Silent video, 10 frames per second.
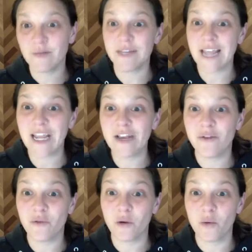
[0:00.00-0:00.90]
taking you
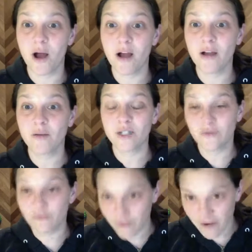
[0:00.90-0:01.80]
for a walk, which
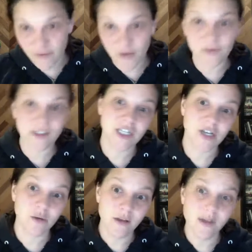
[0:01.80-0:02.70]
very few of us
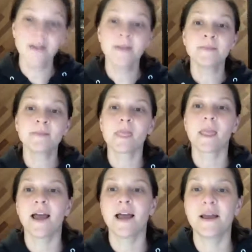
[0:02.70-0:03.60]
do,
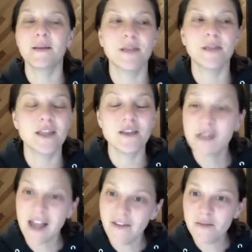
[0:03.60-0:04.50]
you
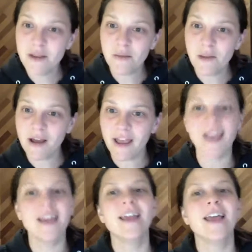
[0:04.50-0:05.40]
can have him in your
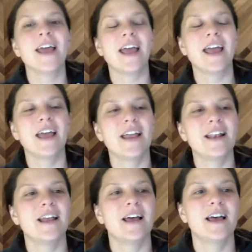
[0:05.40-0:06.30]
pocket. And
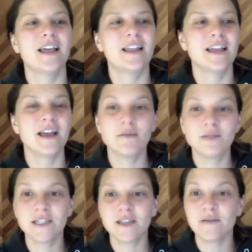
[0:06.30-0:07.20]
it
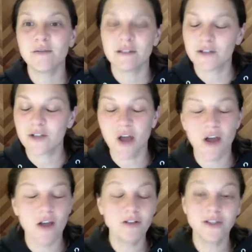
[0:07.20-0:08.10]
helps you. There's
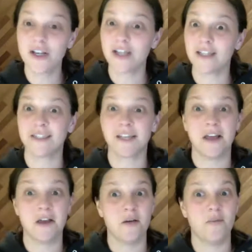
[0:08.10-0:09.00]
just
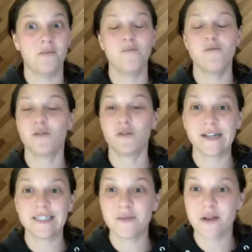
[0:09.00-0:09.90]
a
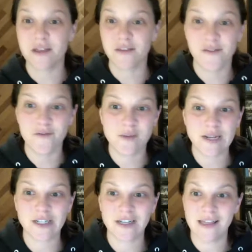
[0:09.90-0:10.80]
crazy wealth of
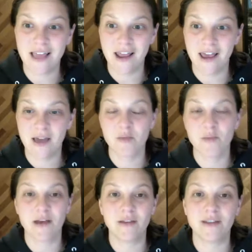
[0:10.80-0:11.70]
information in that app
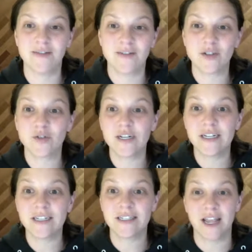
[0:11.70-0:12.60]
about the different
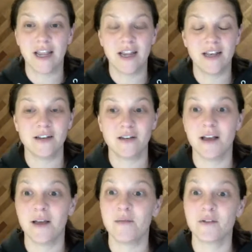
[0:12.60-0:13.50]
trees. And
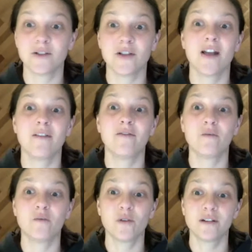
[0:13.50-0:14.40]
there's a lot of
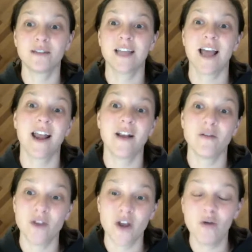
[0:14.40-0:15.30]
words that I
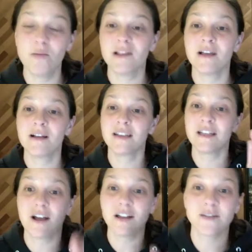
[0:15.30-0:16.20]
don't know, but luckily
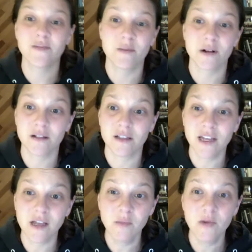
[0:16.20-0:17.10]
lots of them are
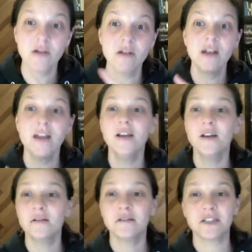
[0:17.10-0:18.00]
clickable,
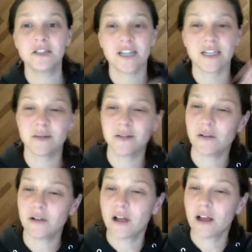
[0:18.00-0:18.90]
which takes me to
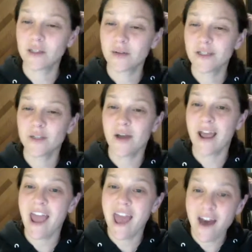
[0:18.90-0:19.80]
a glossary. So I
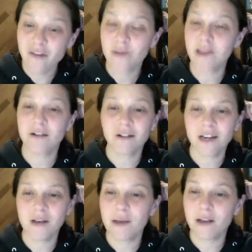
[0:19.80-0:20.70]
have been
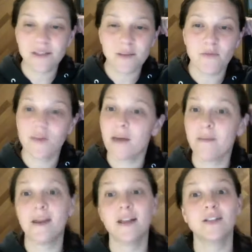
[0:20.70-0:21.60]
learning about some of them.
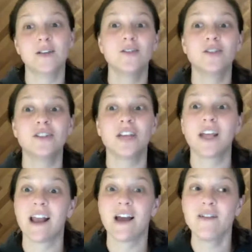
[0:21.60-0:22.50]
And so you should check
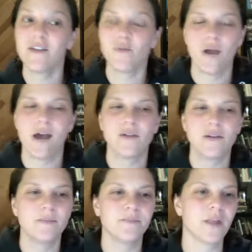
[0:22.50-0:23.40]
it out if you
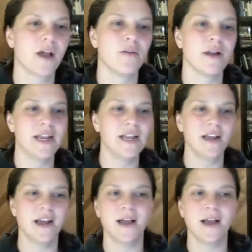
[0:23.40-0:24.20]
haven't already.